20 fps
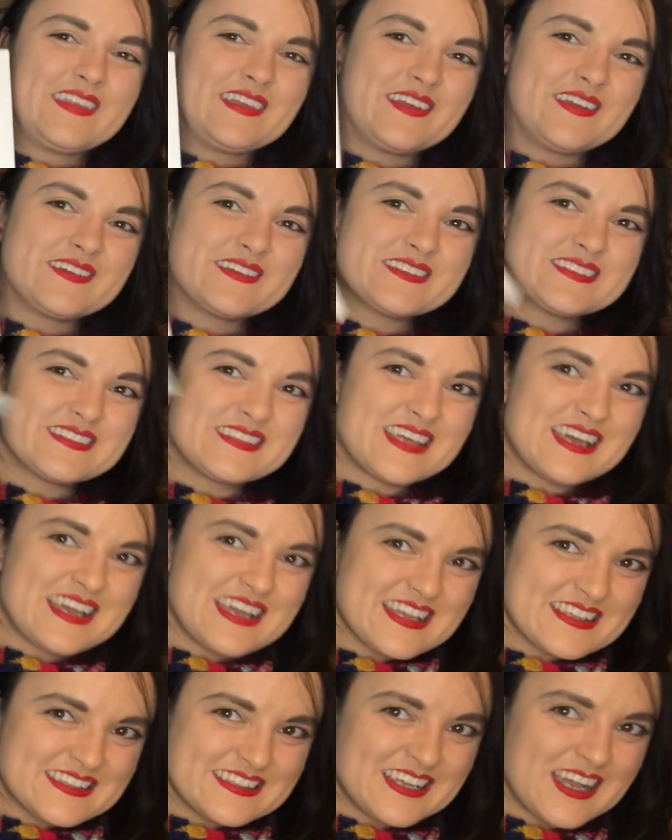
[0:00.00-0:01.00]
Here's the
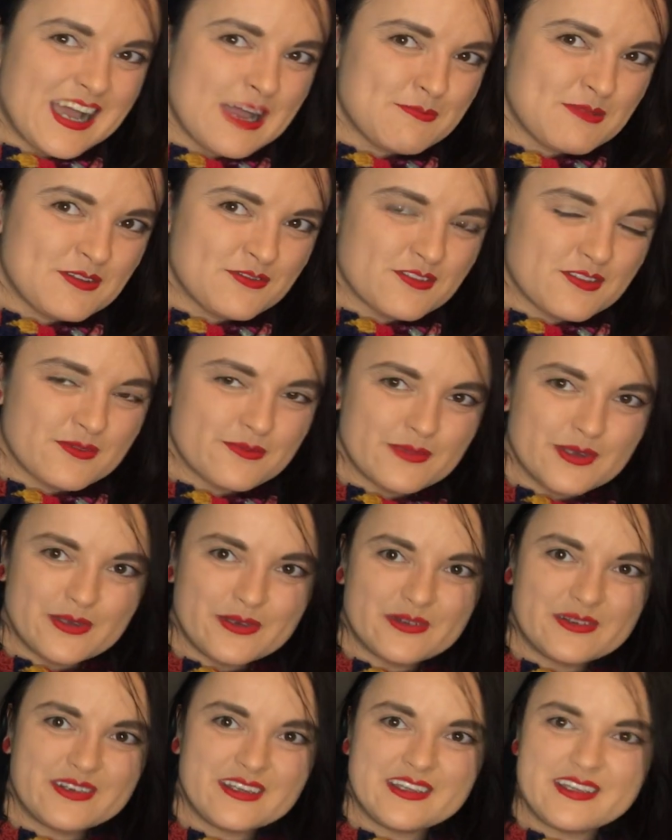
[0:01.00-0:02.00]
top of the
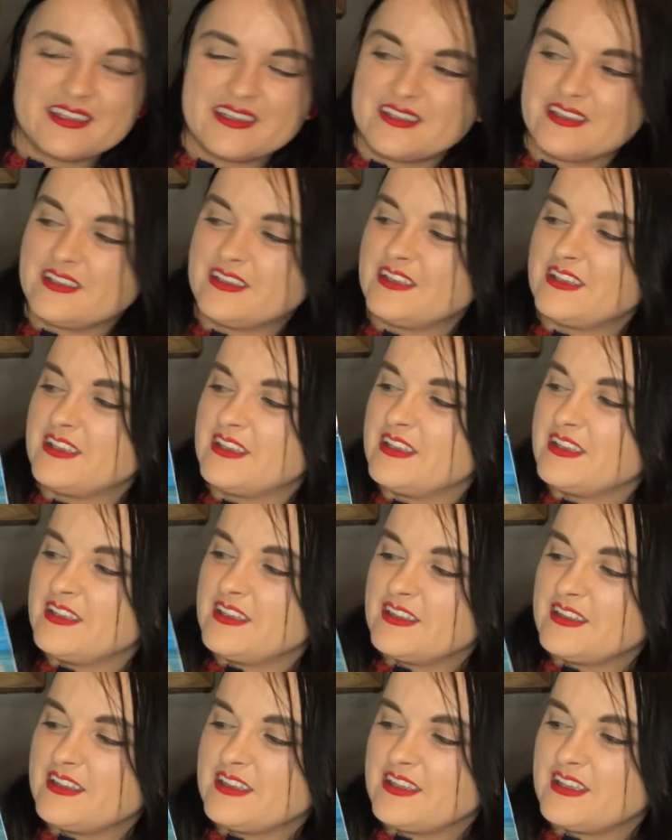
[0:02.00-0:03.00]
moon.
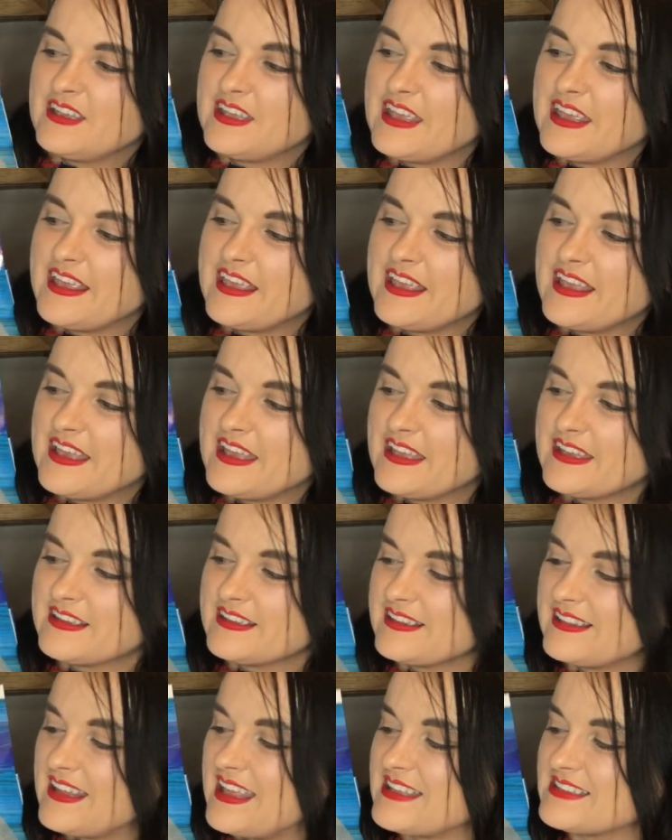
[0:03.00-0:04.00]
And
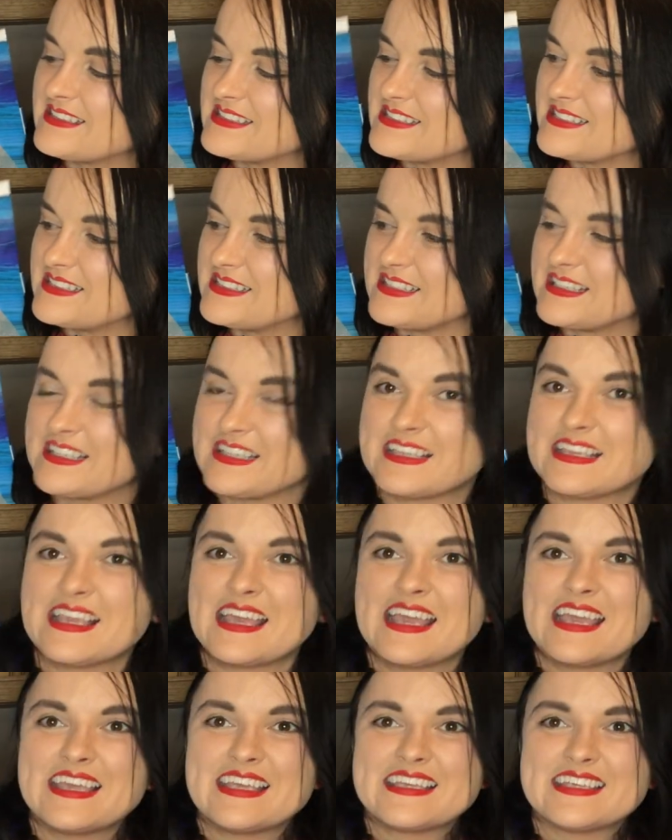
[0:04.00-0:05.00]
let's see.
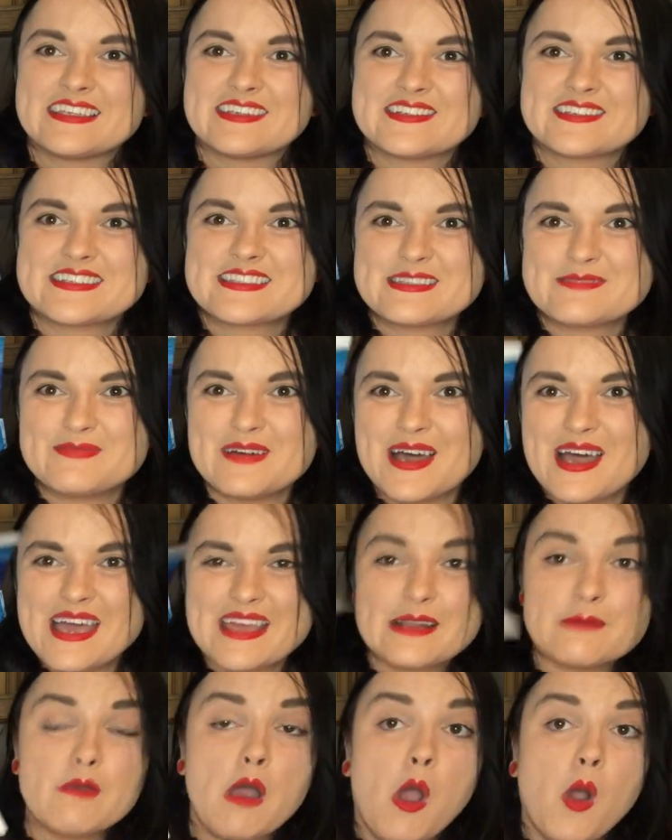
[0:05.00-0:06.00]
Here's the
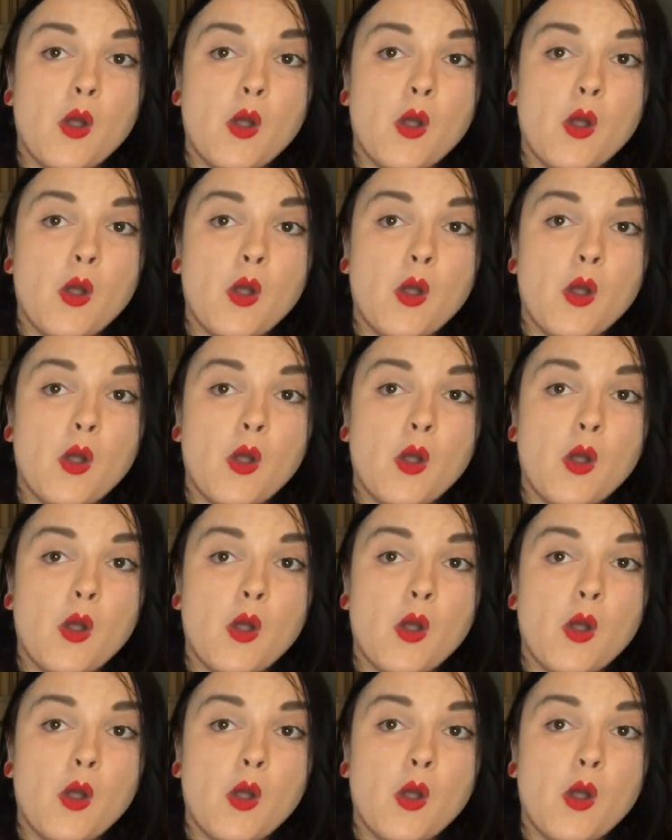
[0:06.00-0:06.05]
bottom.